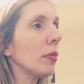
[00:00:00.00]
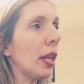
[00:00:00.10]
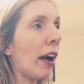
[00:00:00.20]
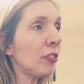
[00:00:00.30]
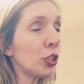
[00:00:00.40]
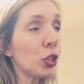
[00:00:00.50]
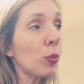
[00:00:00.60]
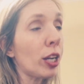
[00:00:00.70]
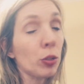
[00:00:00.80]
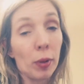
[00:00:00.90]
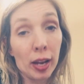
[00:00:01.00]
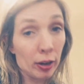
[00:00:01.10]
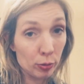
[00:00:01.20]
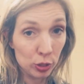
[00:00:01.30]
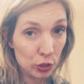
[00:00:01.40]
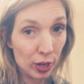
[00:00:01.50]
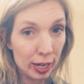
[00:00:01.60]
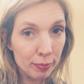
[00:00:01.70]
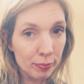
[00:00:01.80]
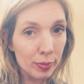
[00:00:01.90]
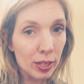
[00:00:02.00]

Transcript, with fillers: After she washed my hair, it was straight